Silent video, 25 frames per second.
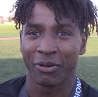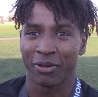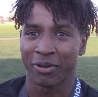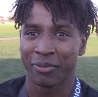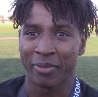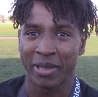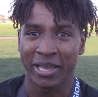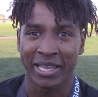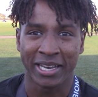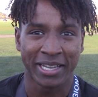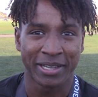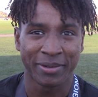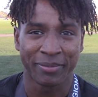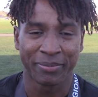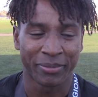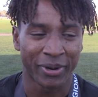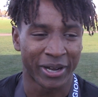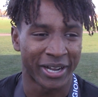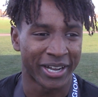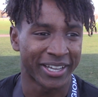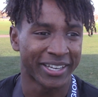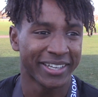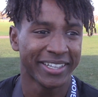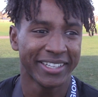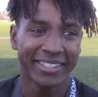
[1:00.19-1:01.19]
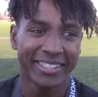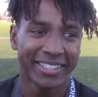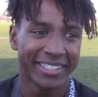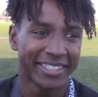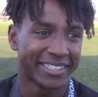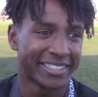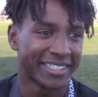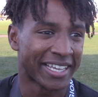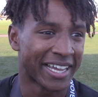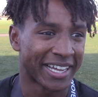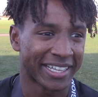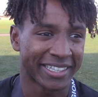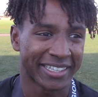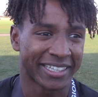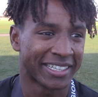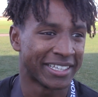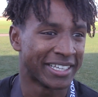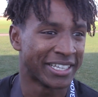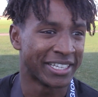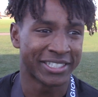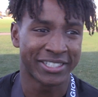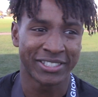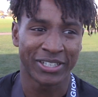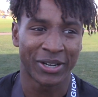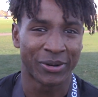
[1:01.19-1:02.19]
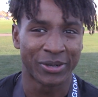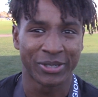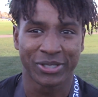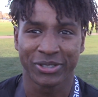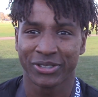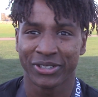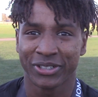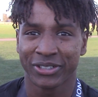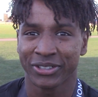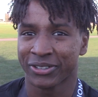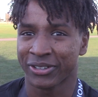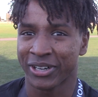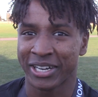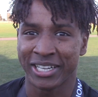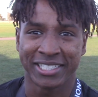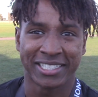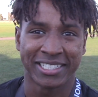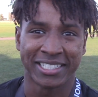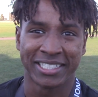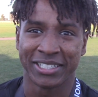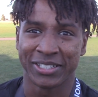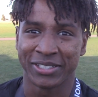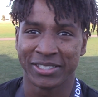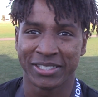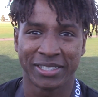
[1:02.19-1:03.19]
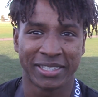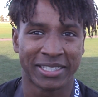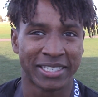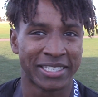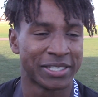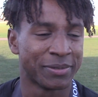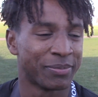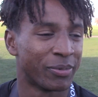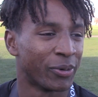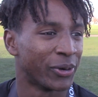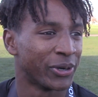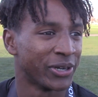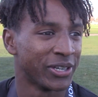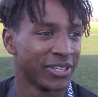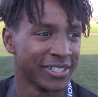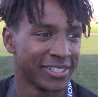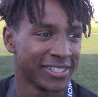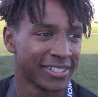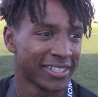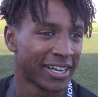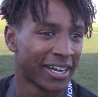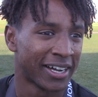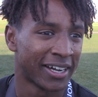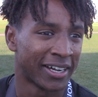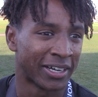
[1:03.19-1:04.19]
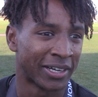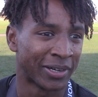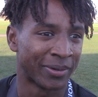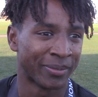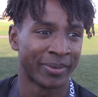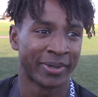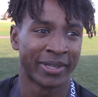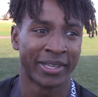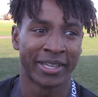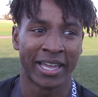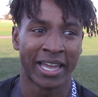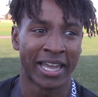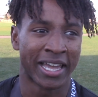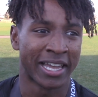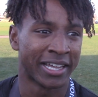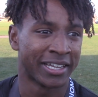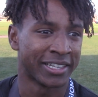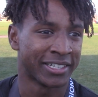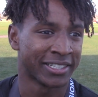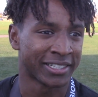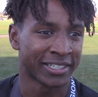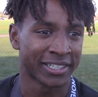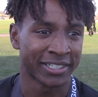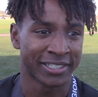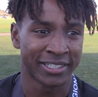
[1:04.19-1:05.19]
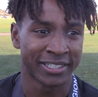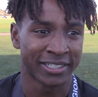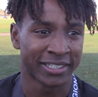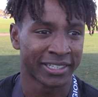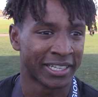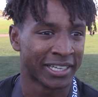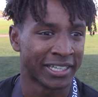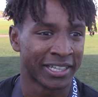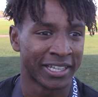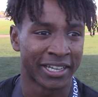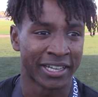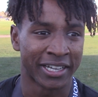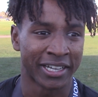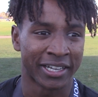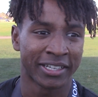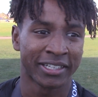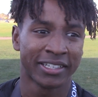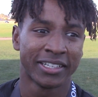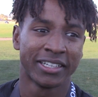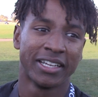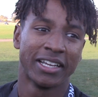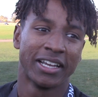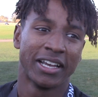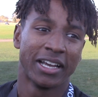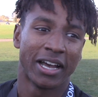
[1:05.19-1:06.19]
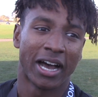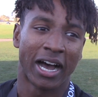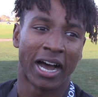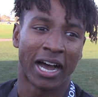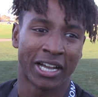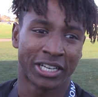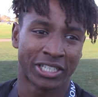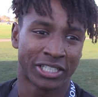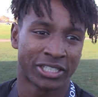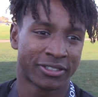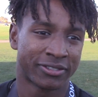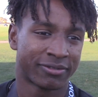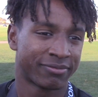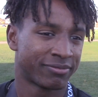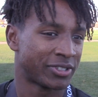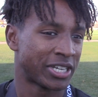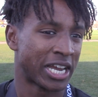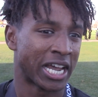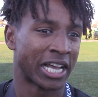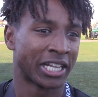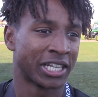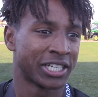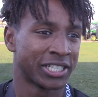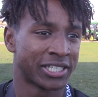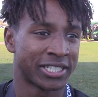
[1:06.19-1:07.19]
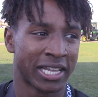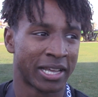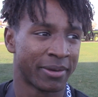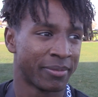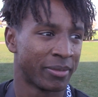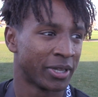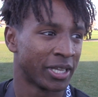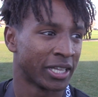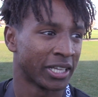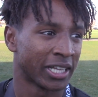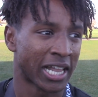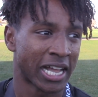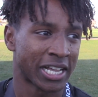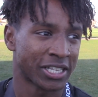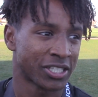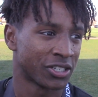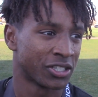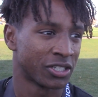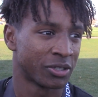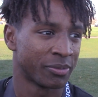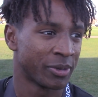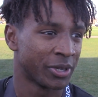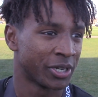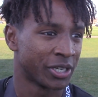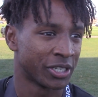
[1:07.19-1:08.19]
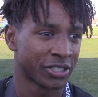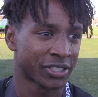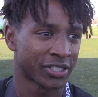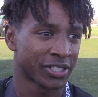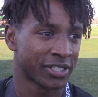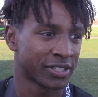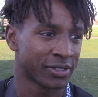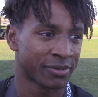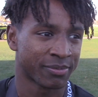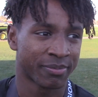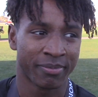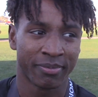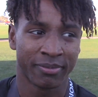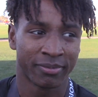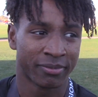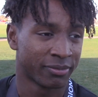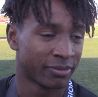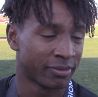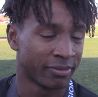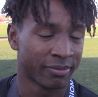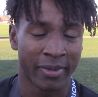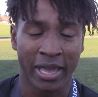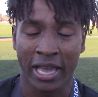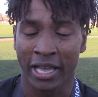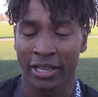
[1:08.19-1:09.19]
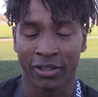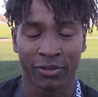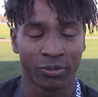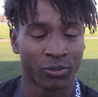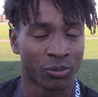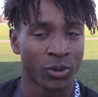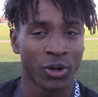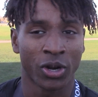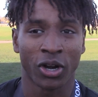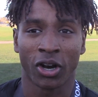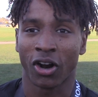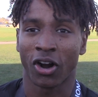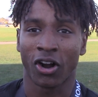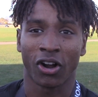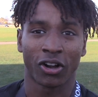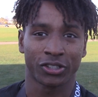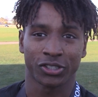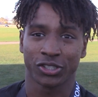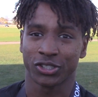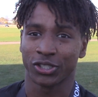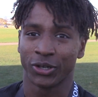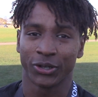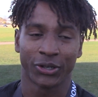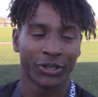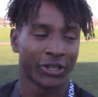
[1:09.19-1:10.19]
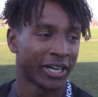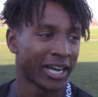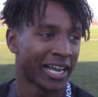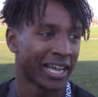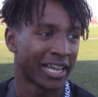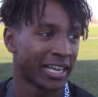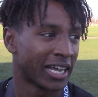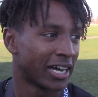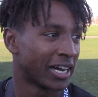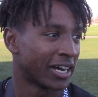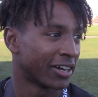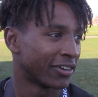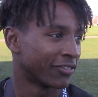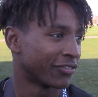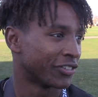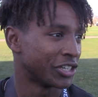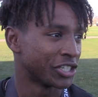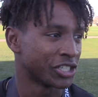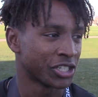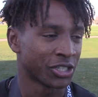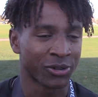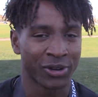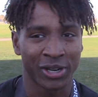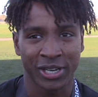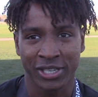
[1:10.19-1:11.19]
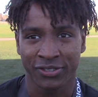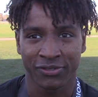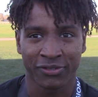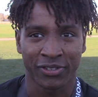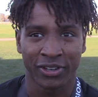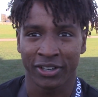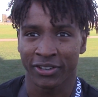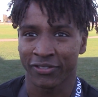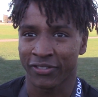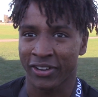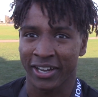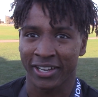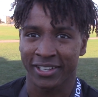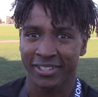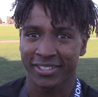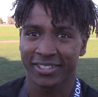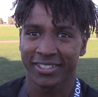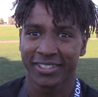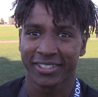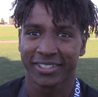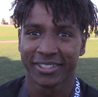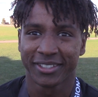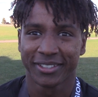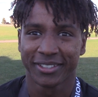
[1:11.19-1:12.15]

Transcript: would have made it. But yeah, it's always great seeing these boys and continuing to challenge them in the last 100 meters, because man, we are all so good at finishing the race very fast.